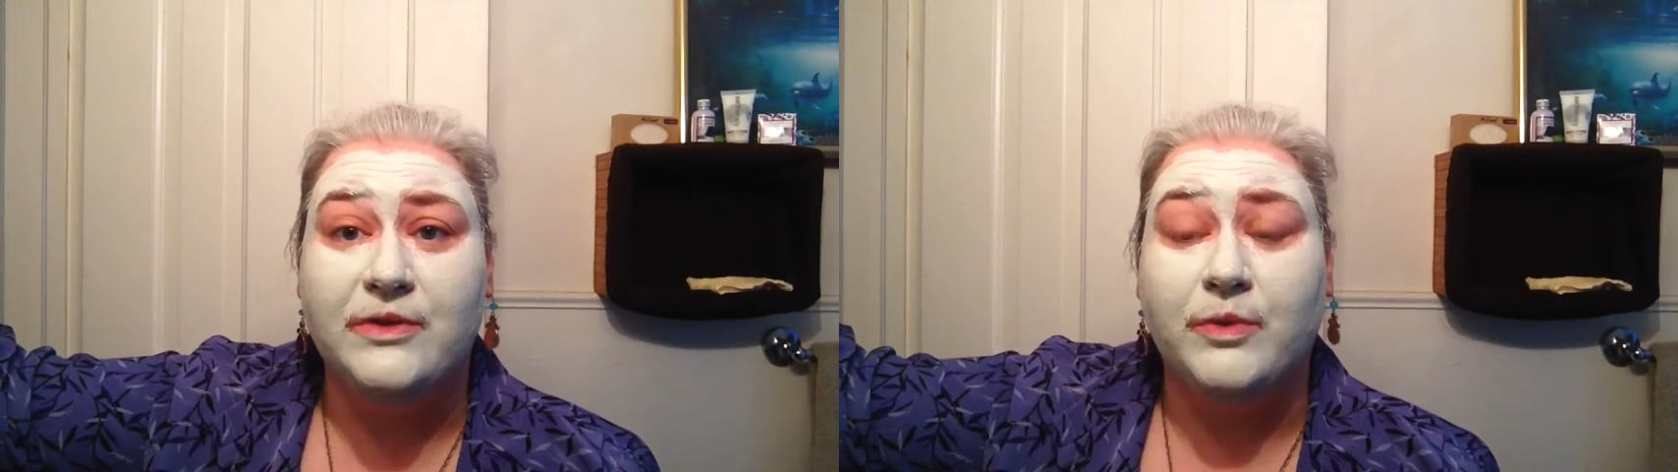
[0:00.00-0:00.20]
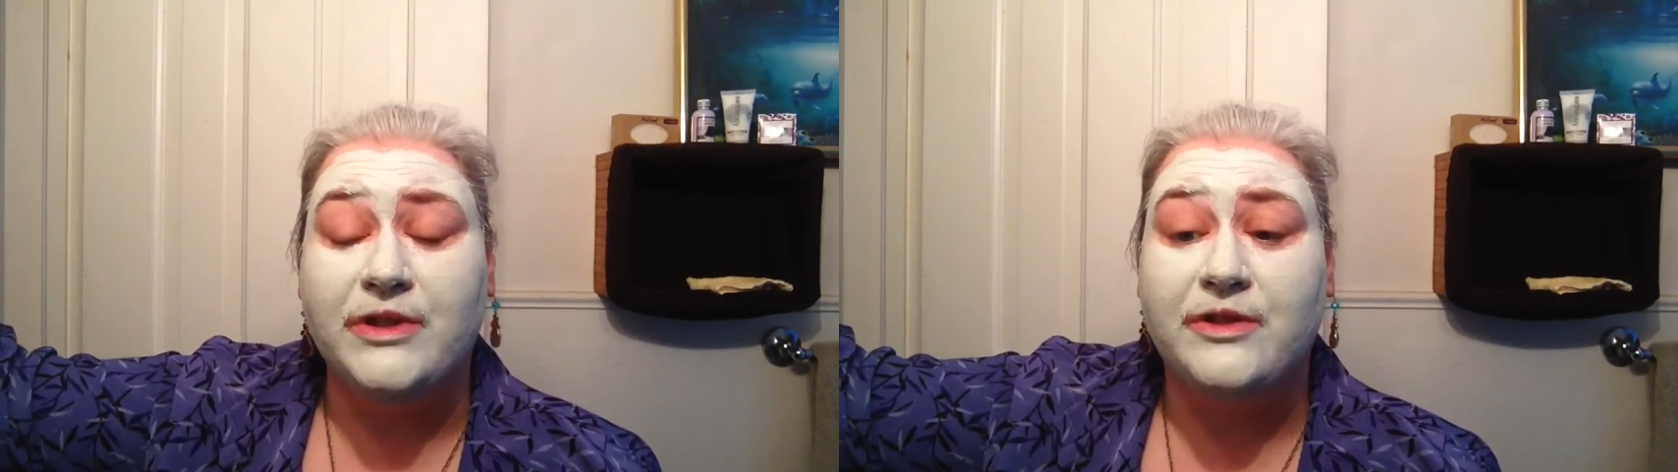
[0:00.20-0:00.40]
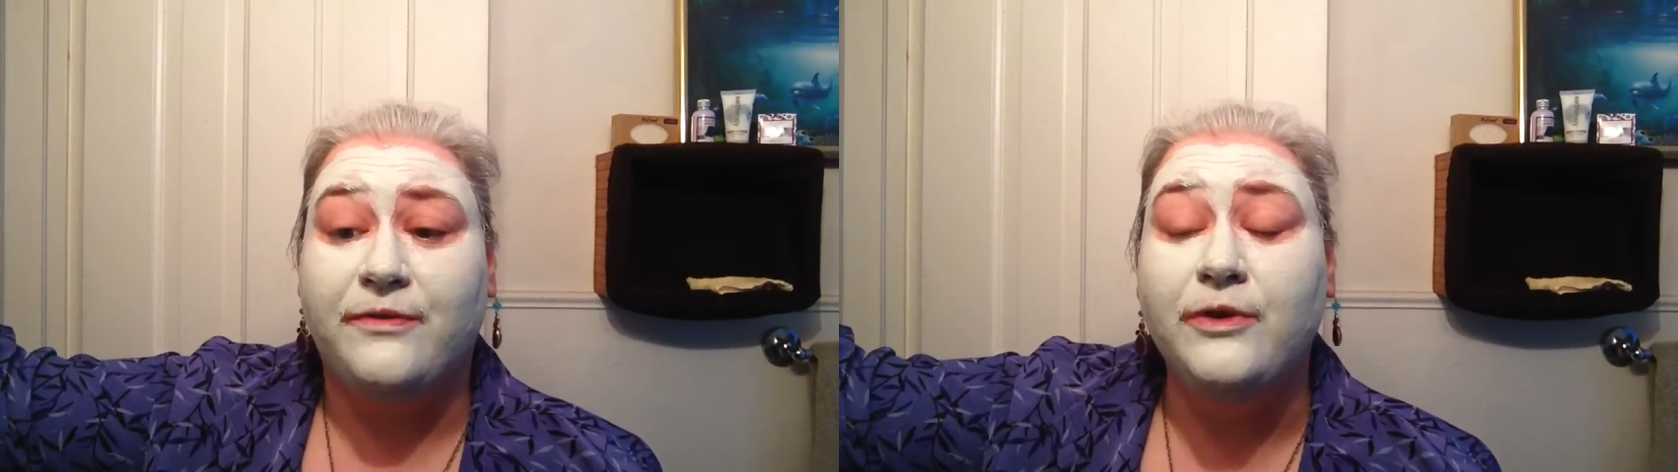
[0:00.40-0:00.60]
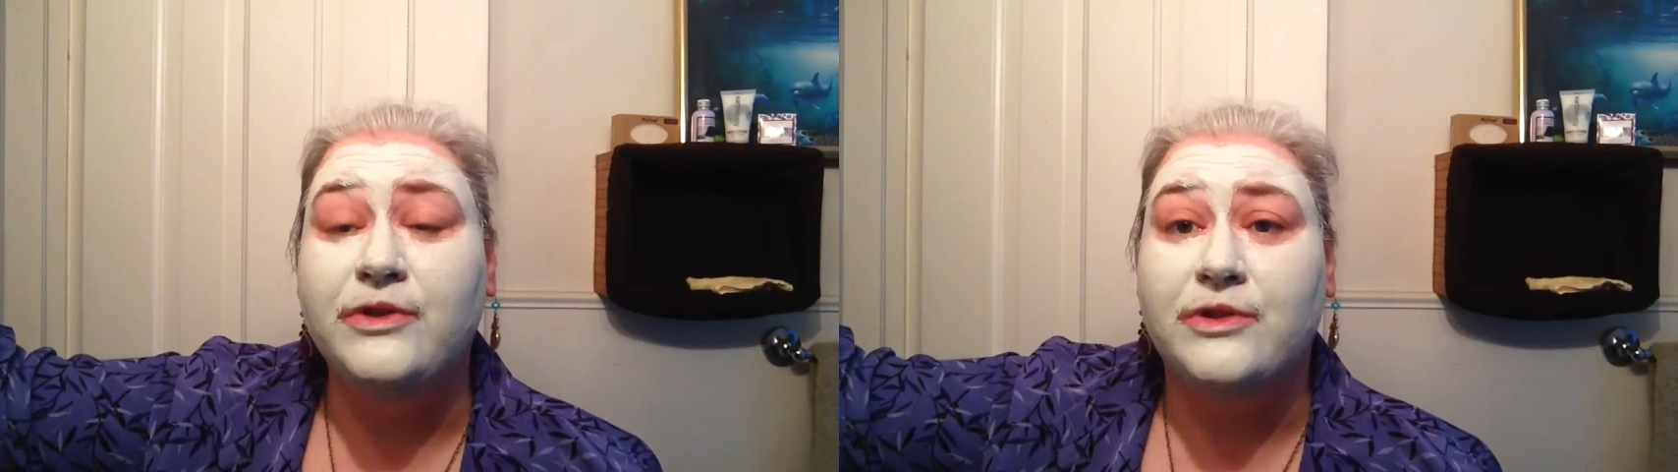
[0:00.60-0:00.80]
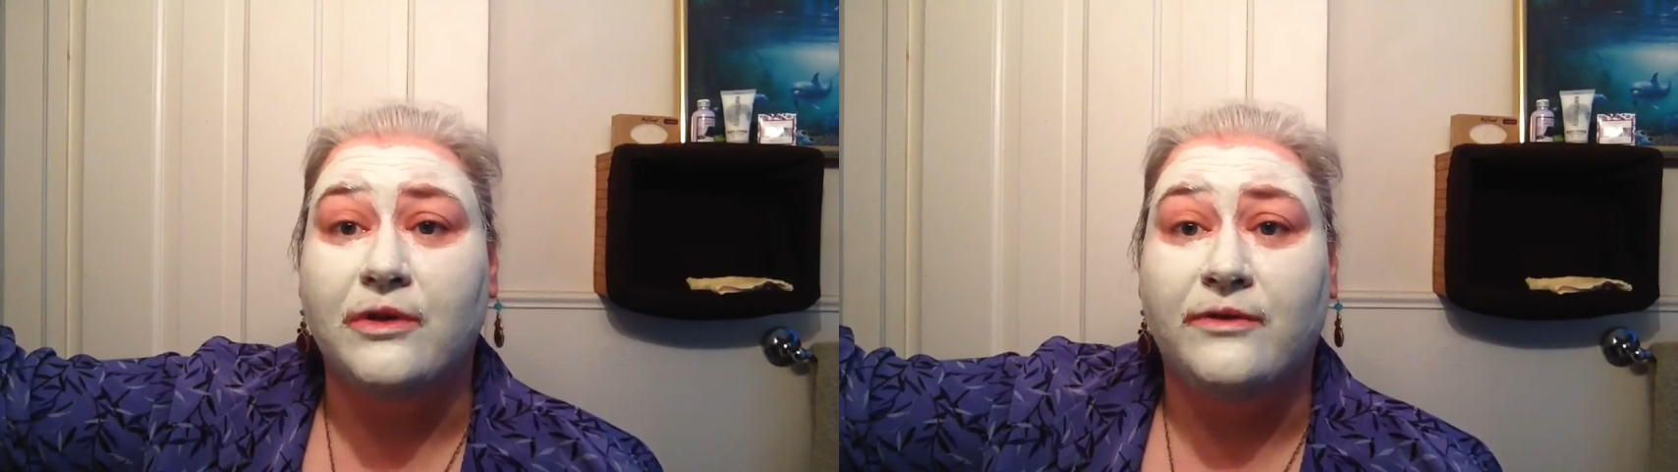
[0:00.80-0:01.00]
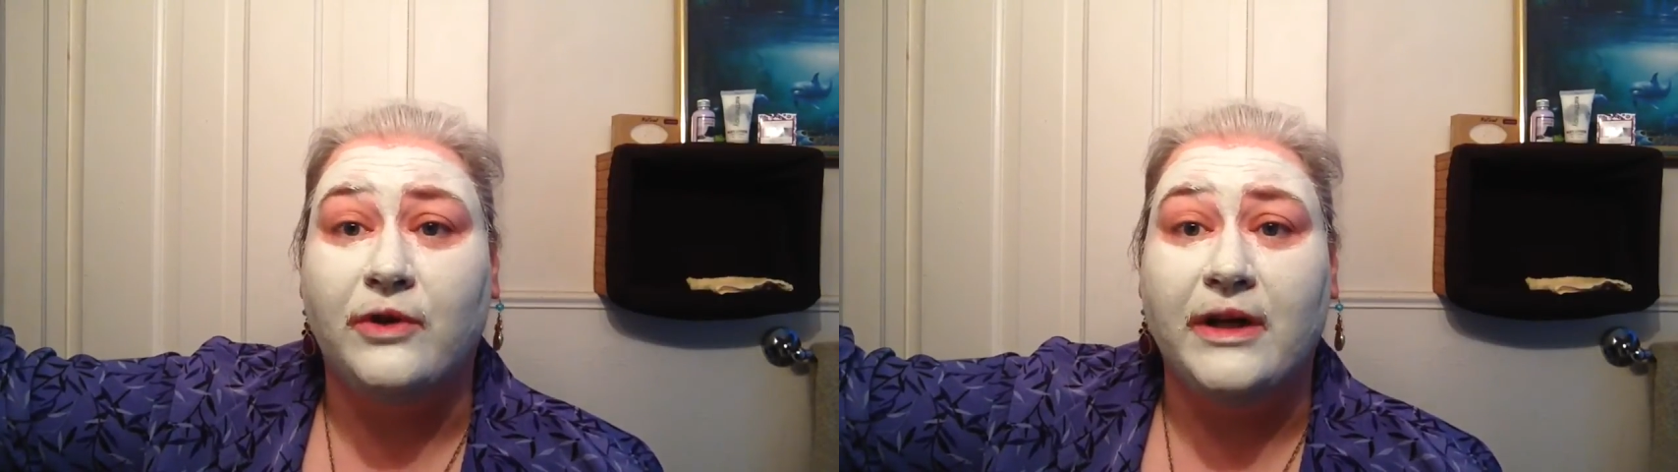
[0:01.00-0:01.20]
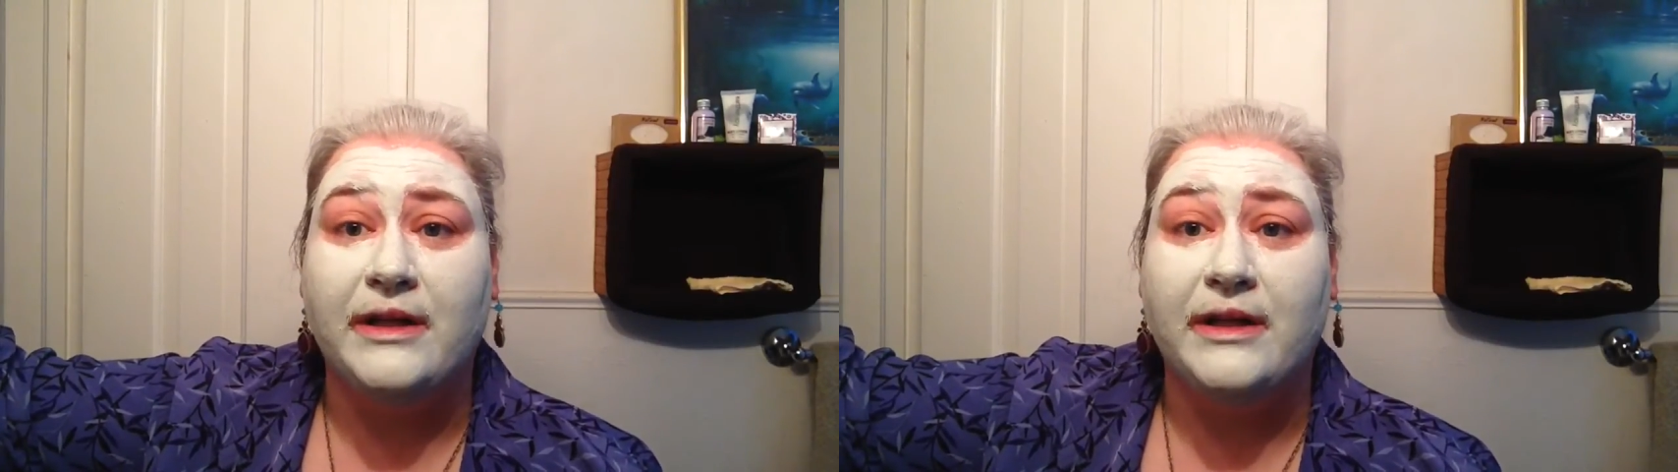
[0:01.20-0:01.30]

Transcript: which foods to avoid,